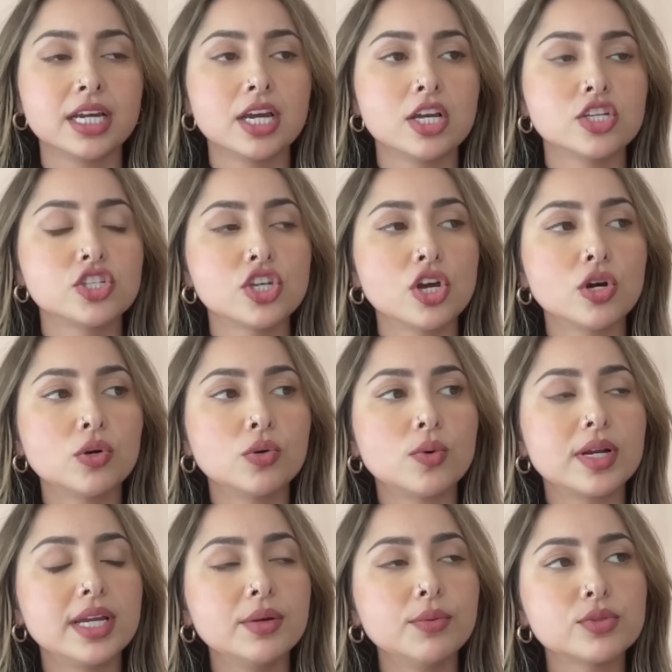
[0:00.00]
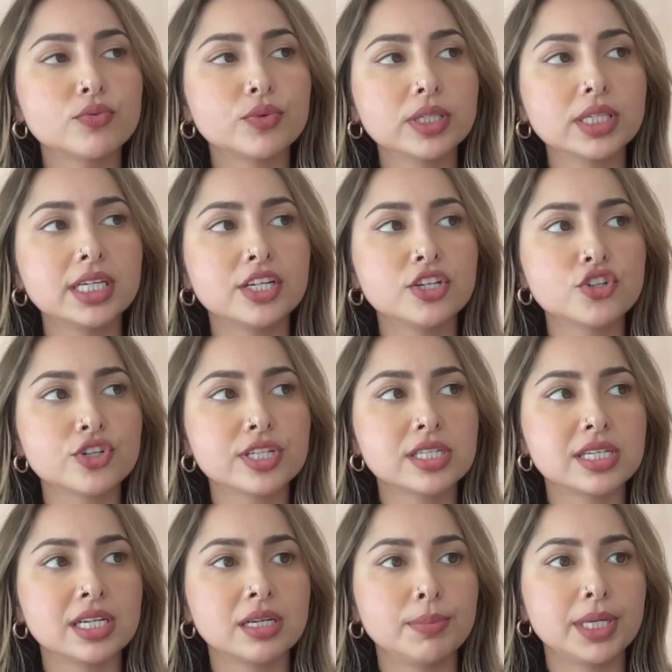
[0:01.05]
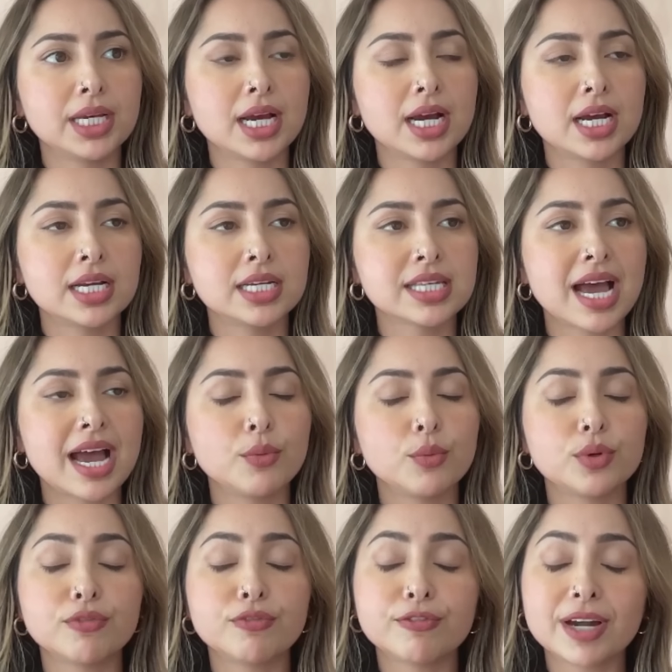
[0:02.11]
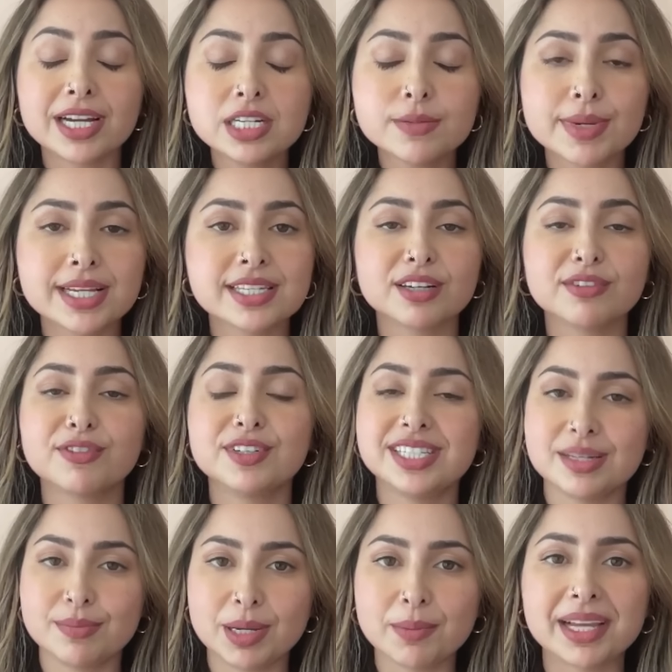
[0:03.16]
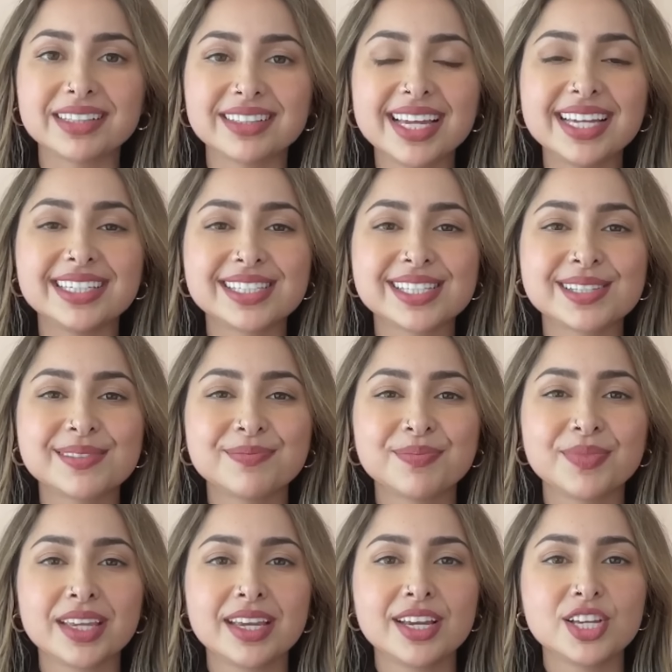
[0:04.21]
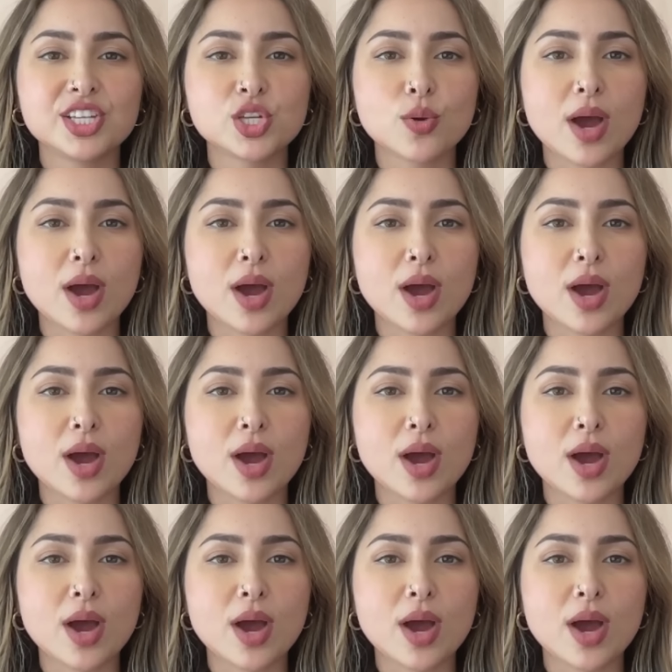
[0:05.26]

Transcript: so it was really interesting because i would find myself dimming my light so mm.